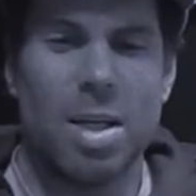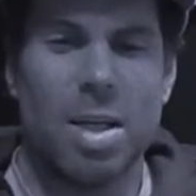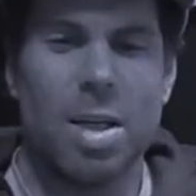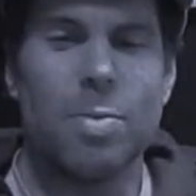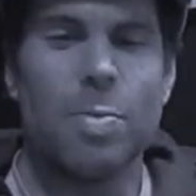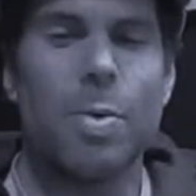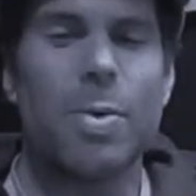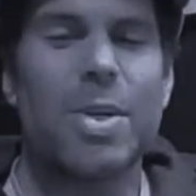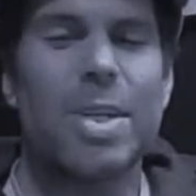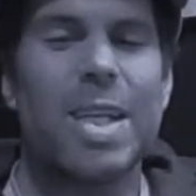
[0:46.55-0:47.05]

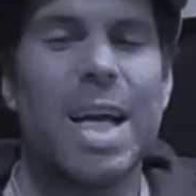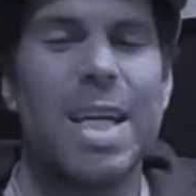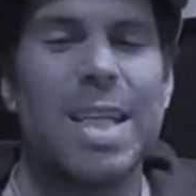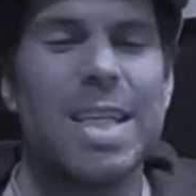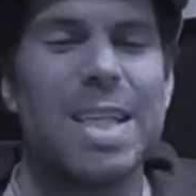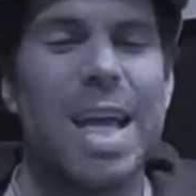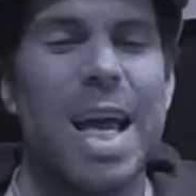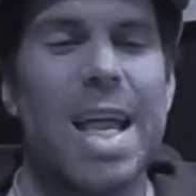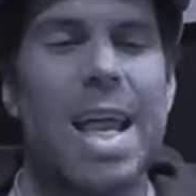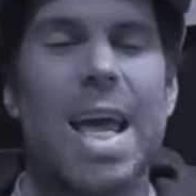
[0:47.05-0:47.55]
and we were glad
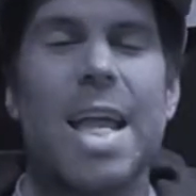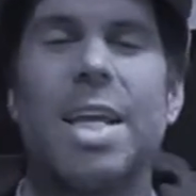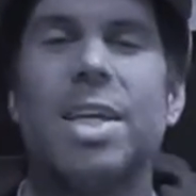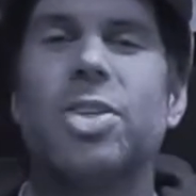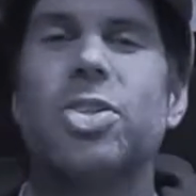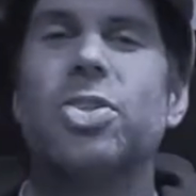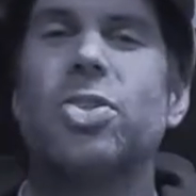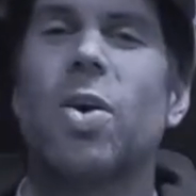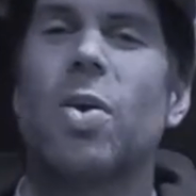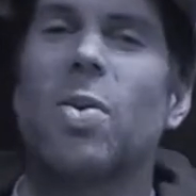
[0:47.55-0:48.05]
to get any
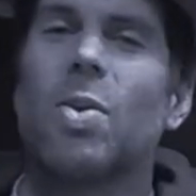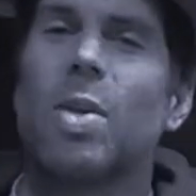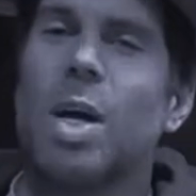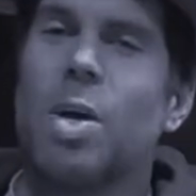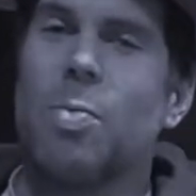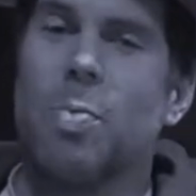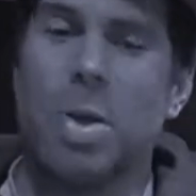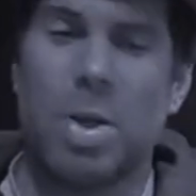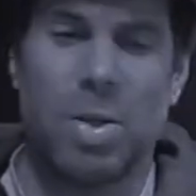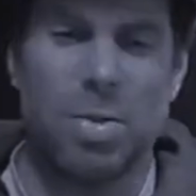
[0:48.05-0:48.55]

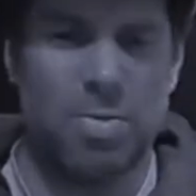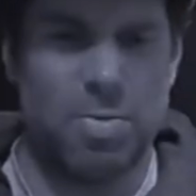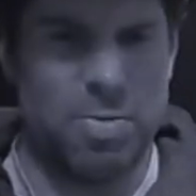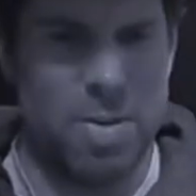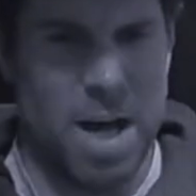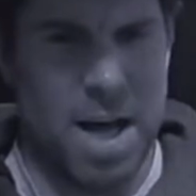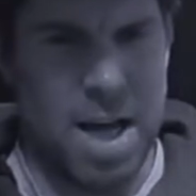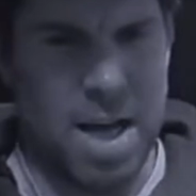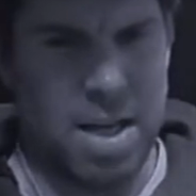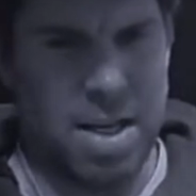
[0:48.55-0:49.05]
starlight we could
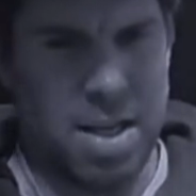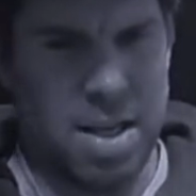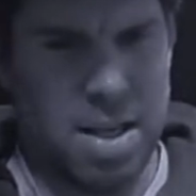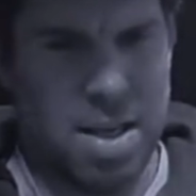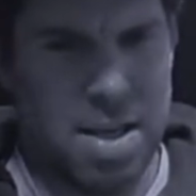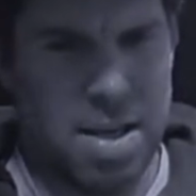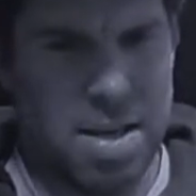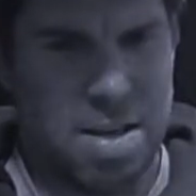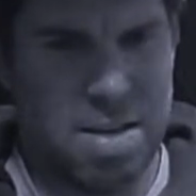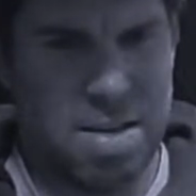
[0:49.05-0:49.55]
find.
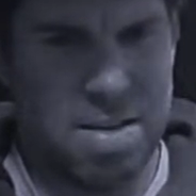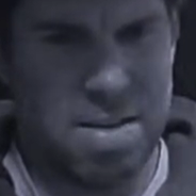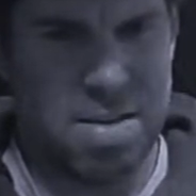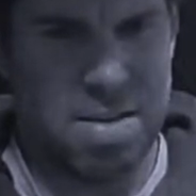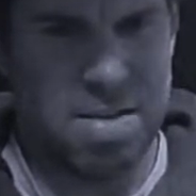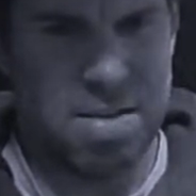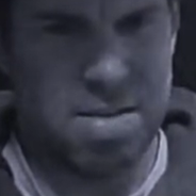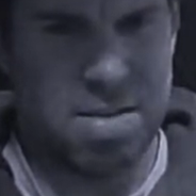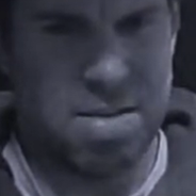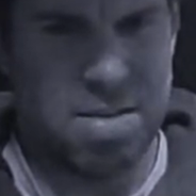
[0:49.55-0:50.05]

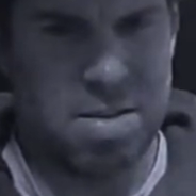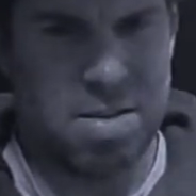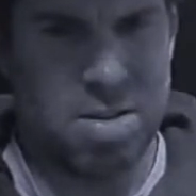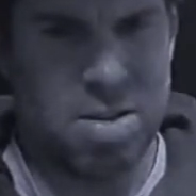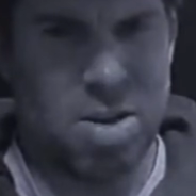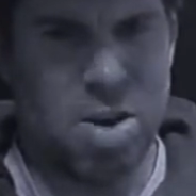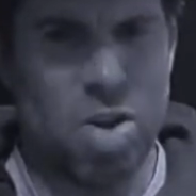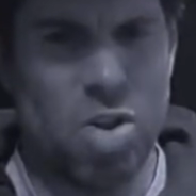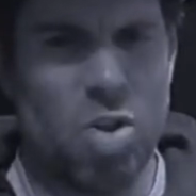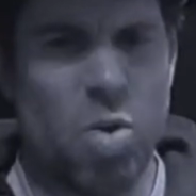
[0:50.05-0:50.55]

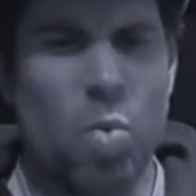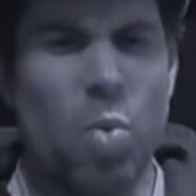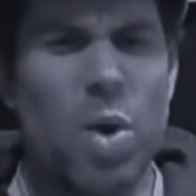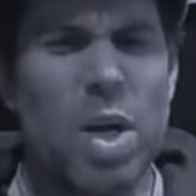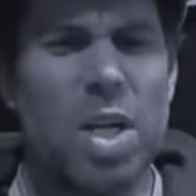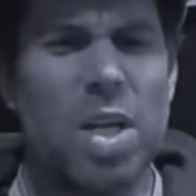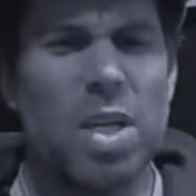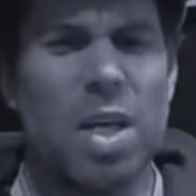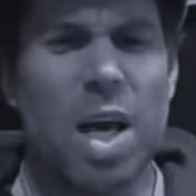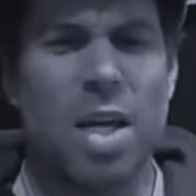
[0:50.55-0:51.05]
The
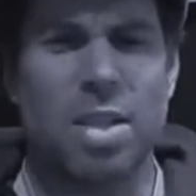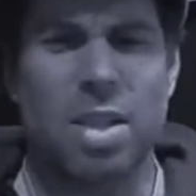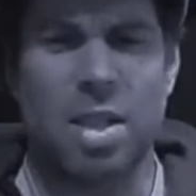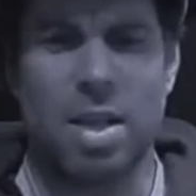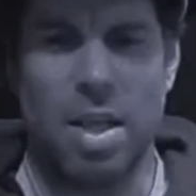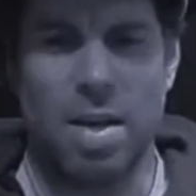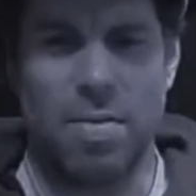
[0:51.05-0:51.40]
wind hasn't